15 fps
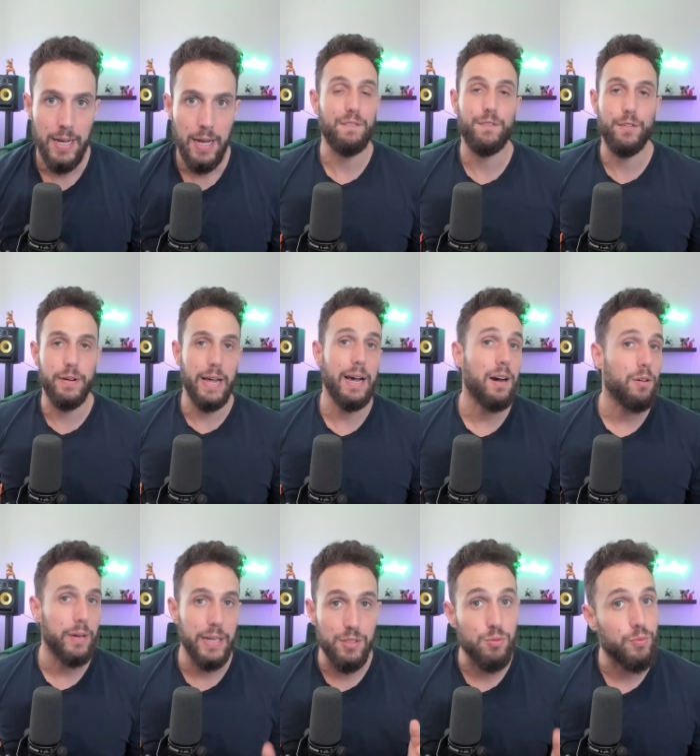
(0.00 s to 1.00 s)
But for now,
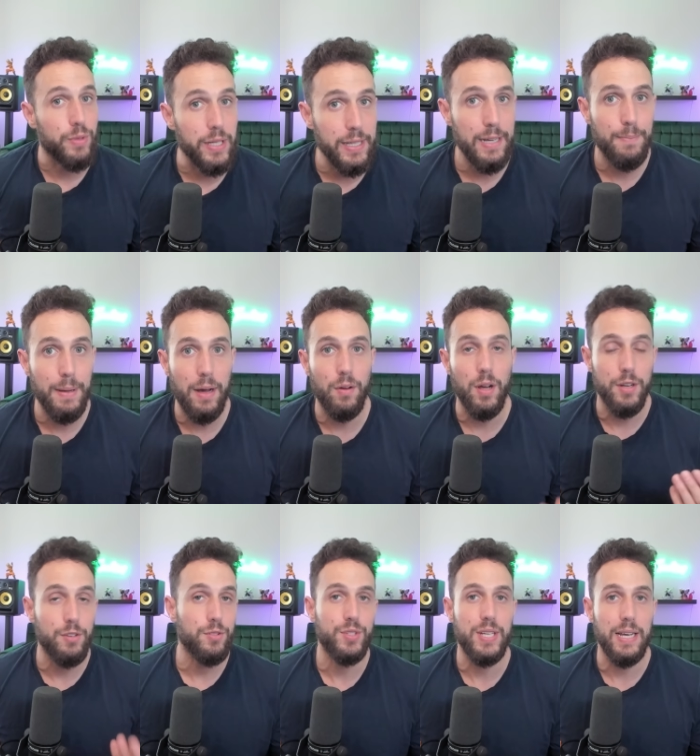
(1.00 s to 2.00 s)
it's really about
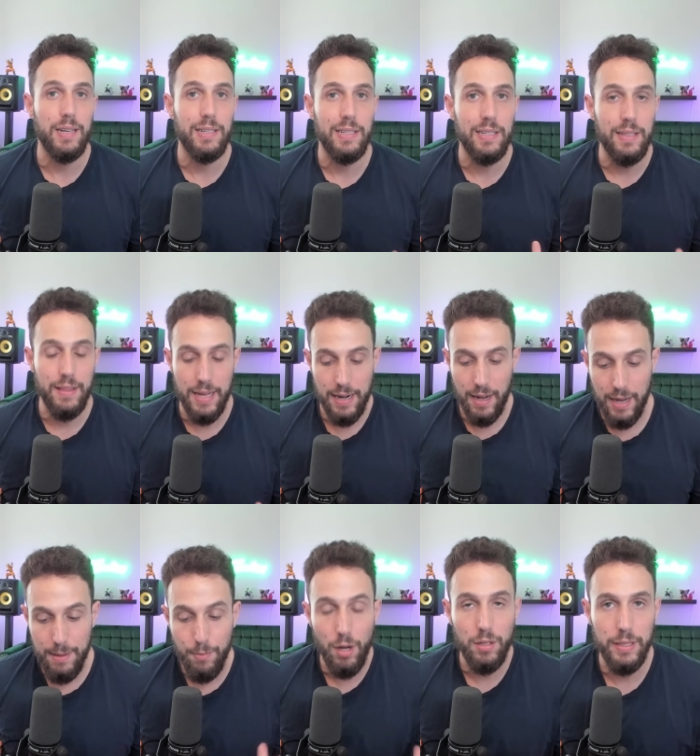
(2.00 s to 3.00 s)
understanding that
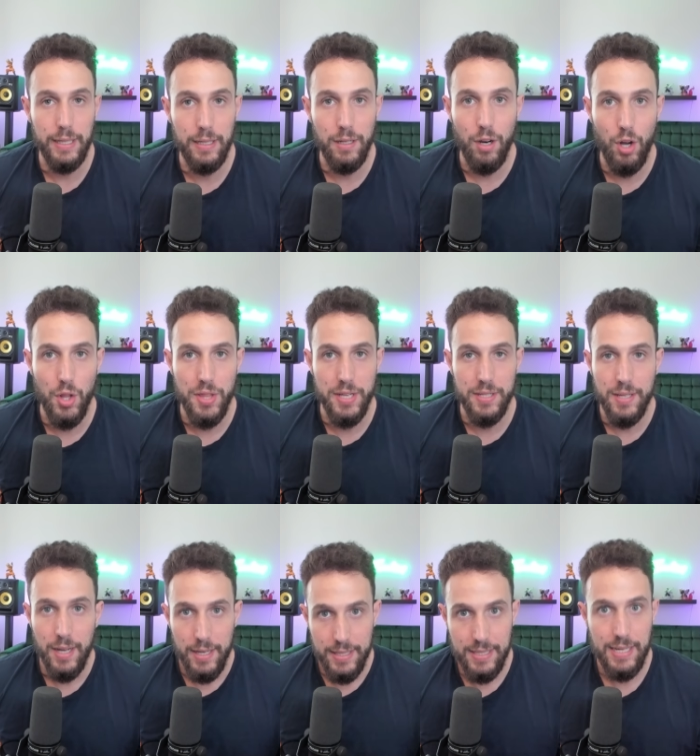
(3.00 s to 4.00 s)
I'm all in on this
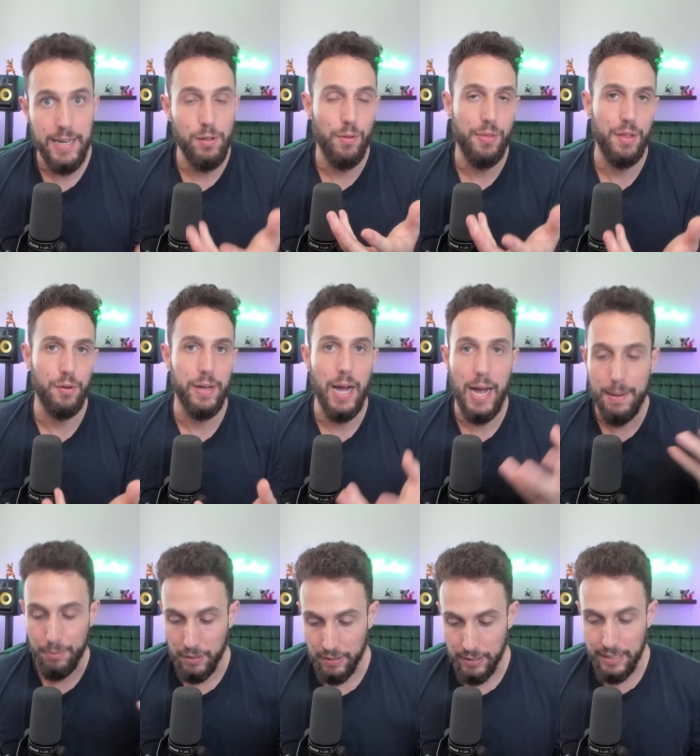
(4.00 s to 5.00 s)
cycle theory. I
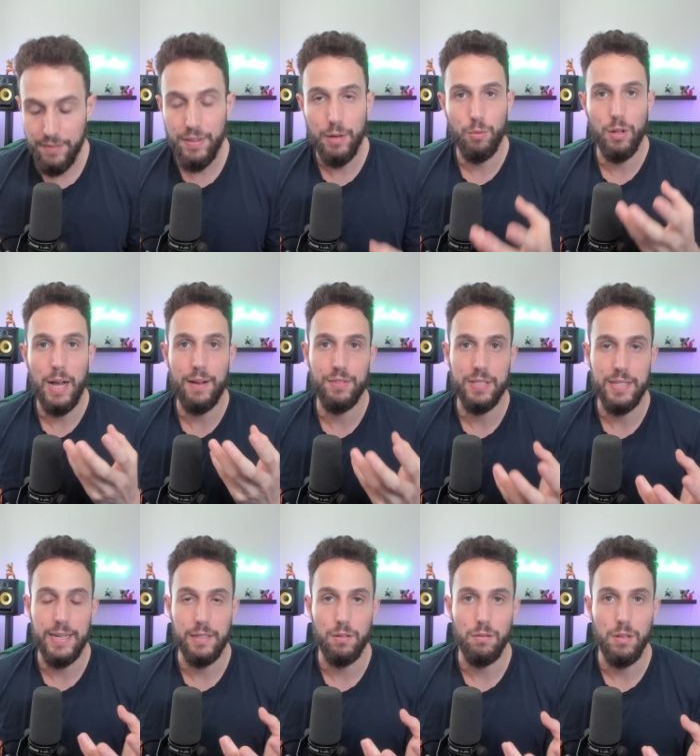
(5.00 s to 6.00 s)
believe that we'll have a
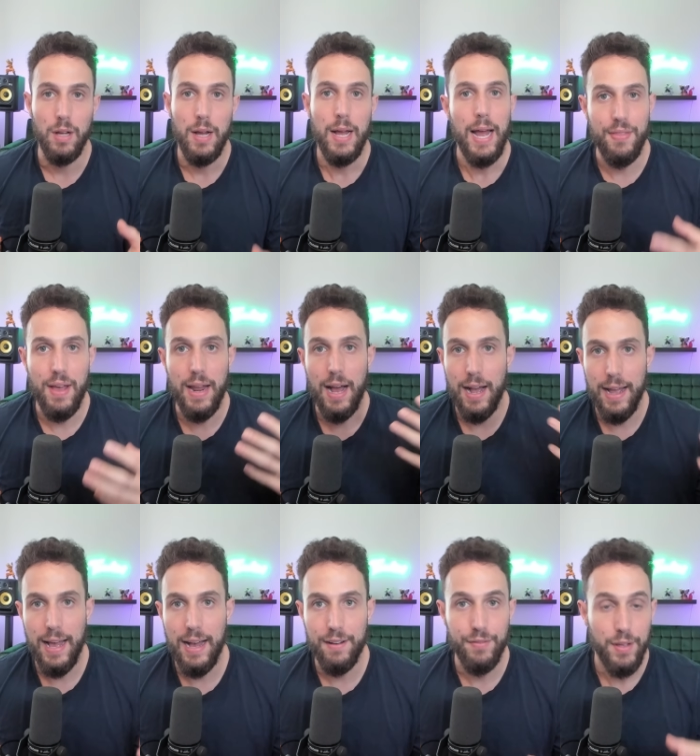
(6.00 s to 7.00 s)
cycle and that I
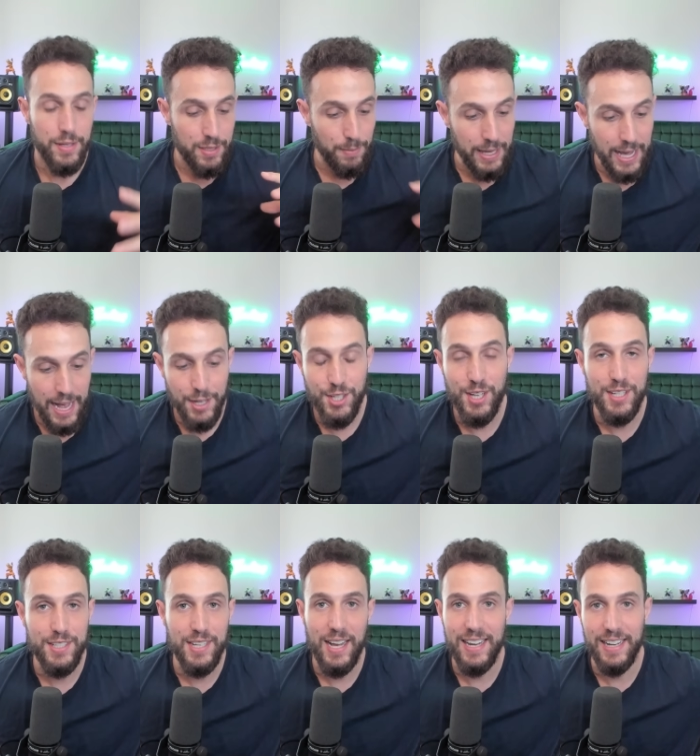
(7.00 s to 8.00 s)
have some cash set
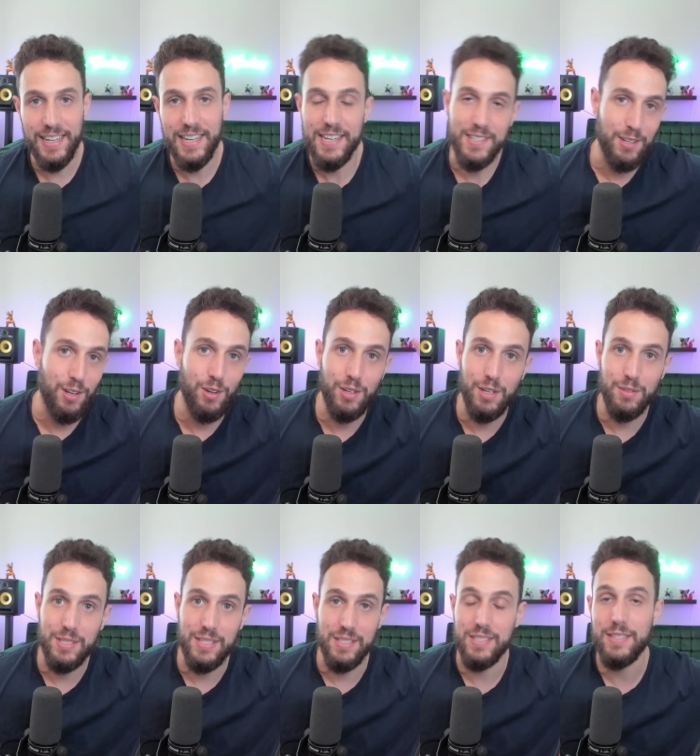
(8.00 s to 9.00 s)
aside in case it all
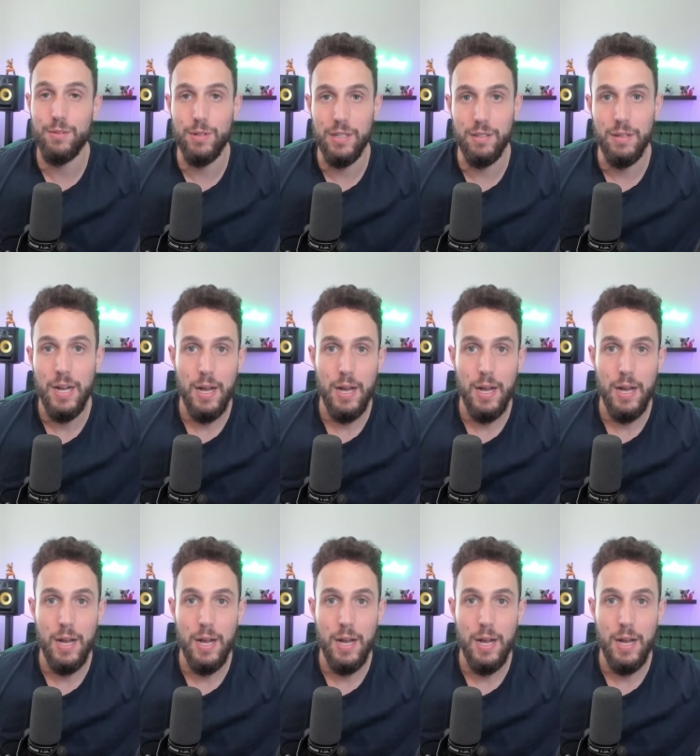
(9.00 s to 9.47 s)
goes to zero.